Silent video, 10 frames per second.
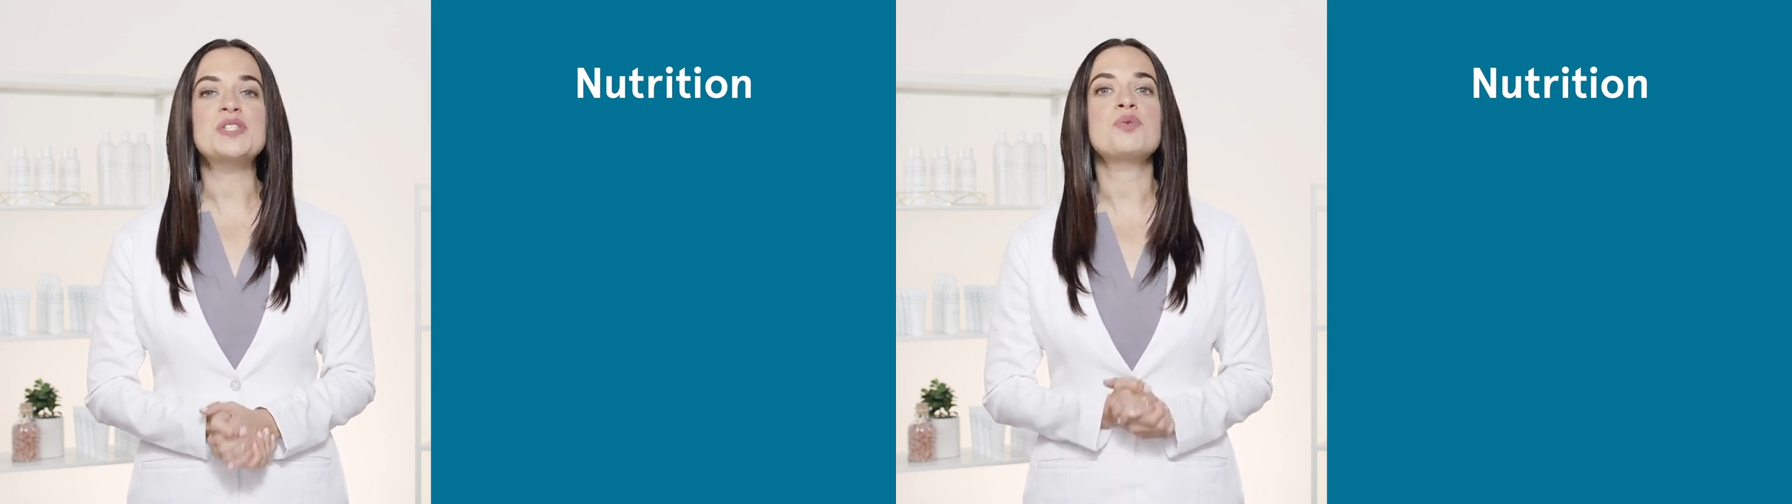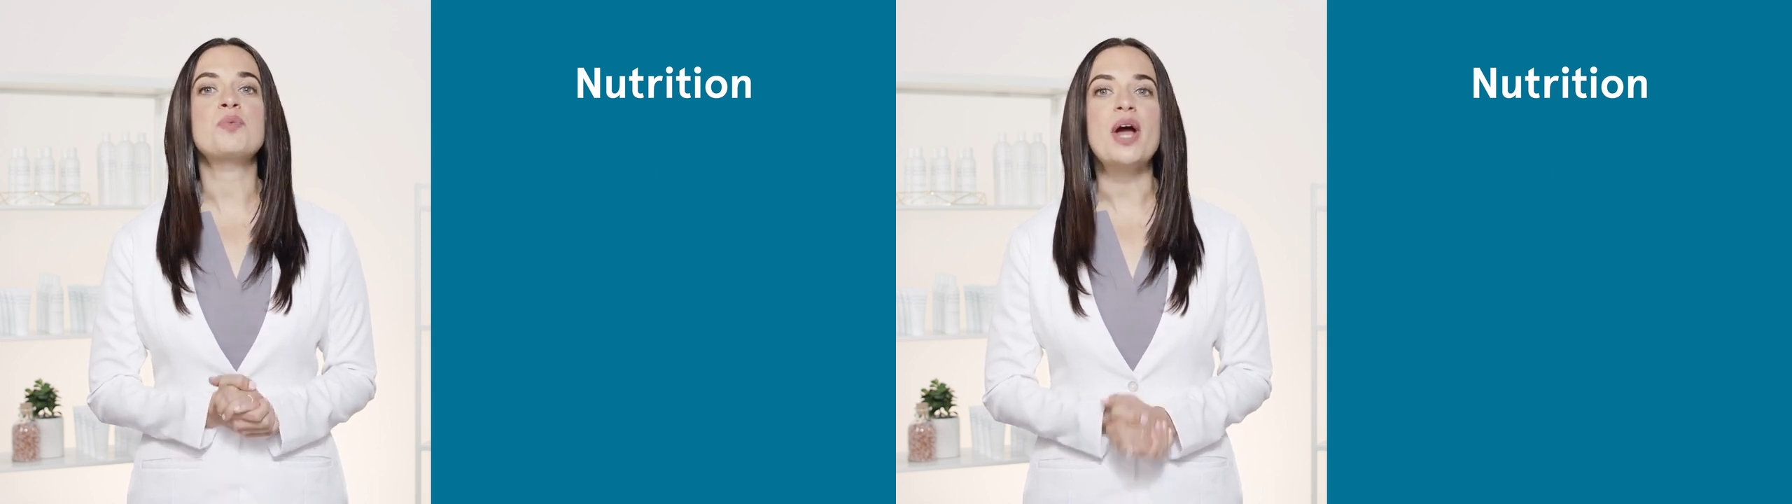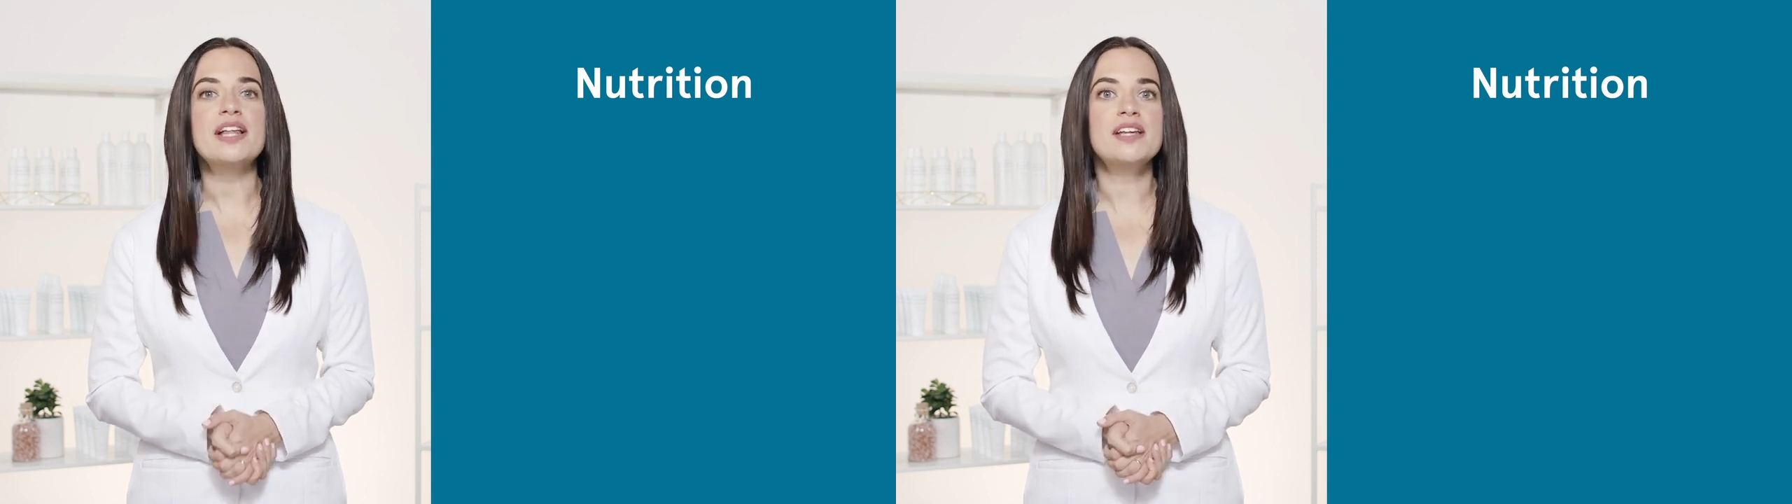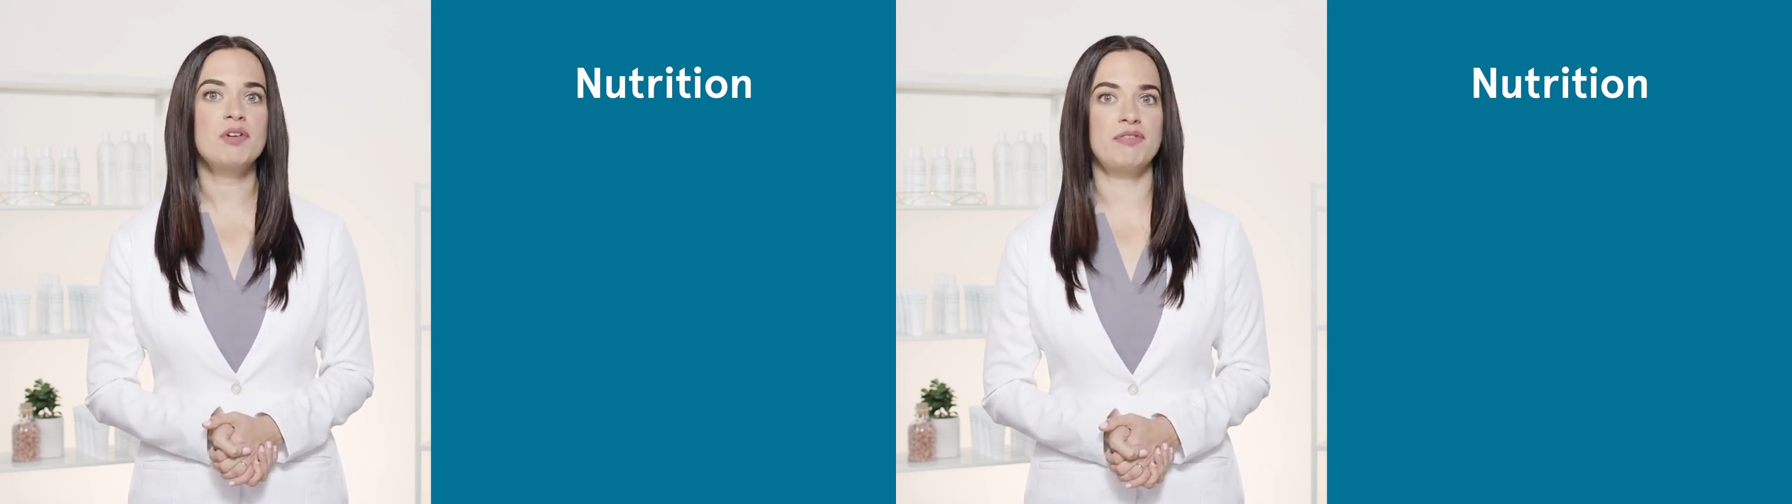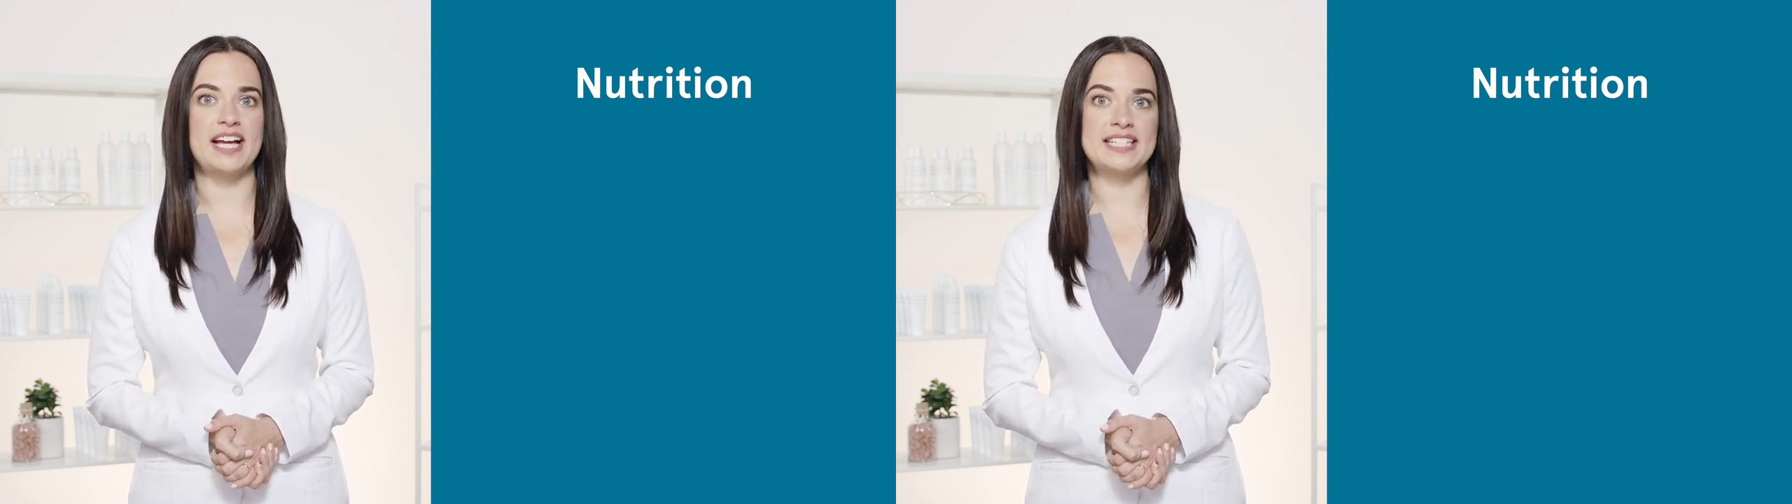directly
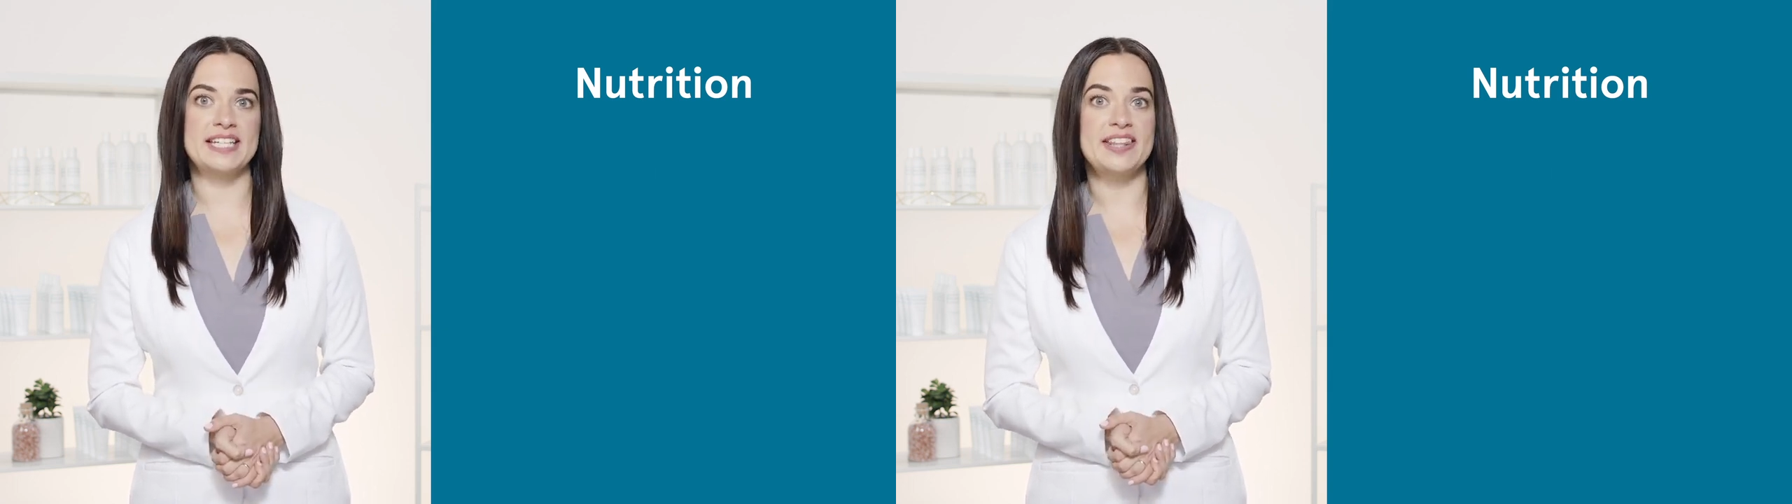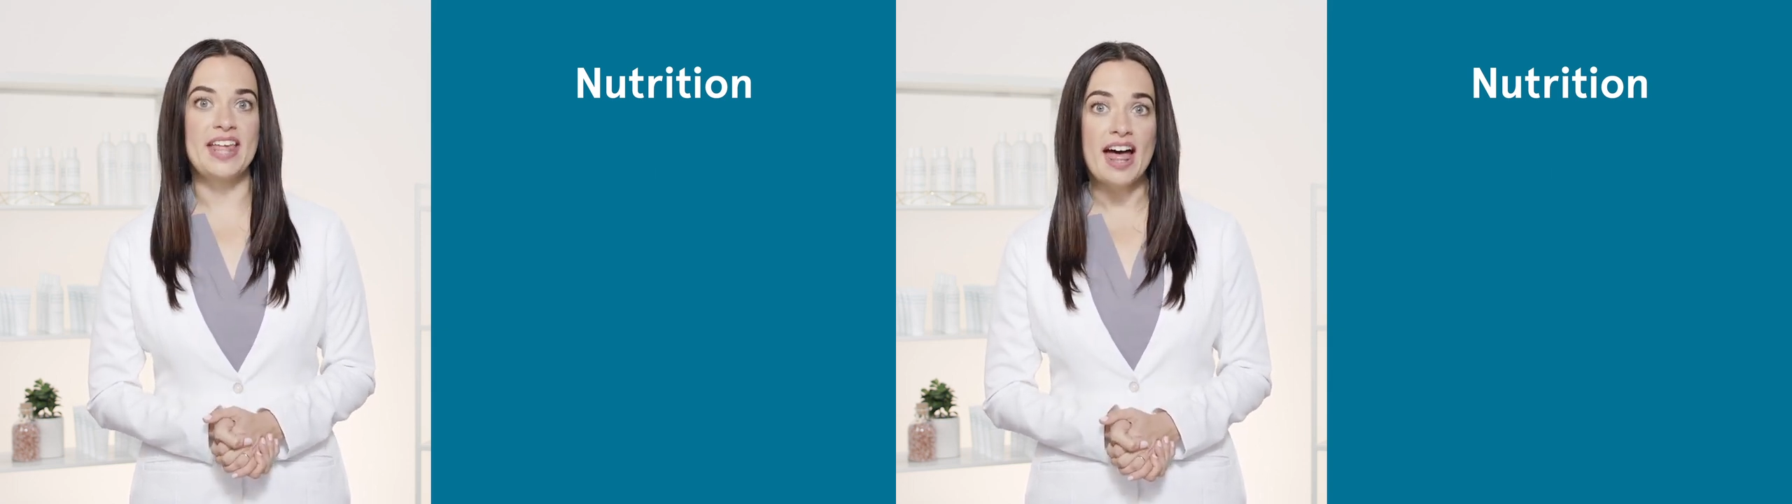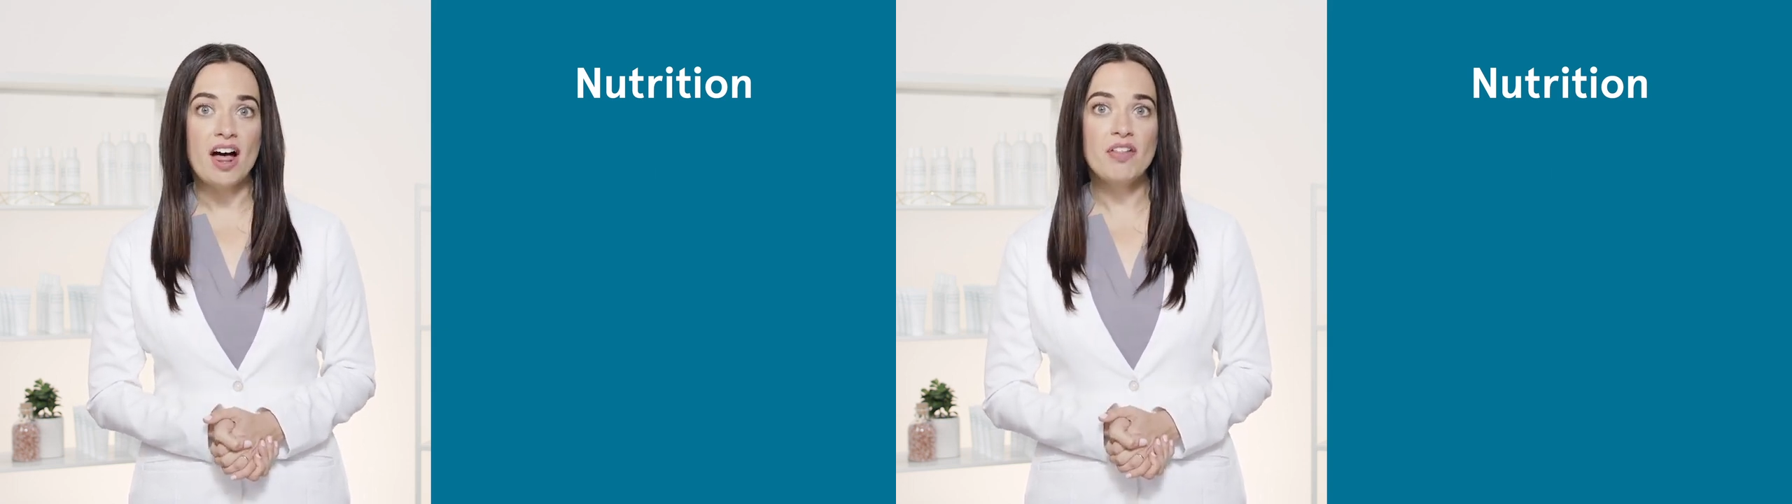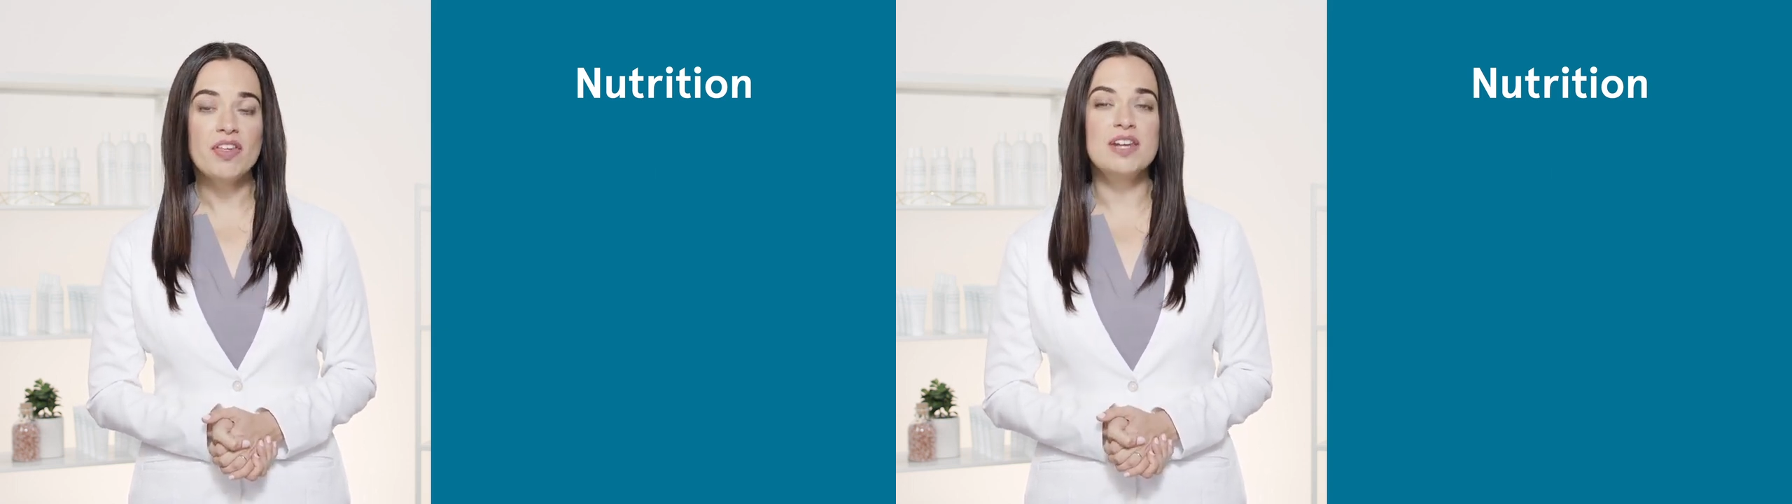reflected in the health